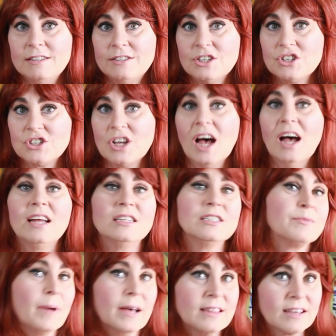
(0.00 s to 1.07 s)

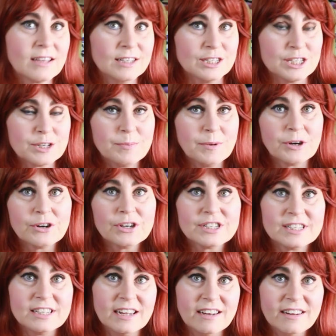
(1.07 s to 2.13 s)
designed by the
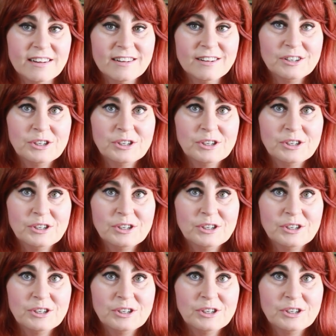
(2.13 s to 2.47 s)
conspiracy,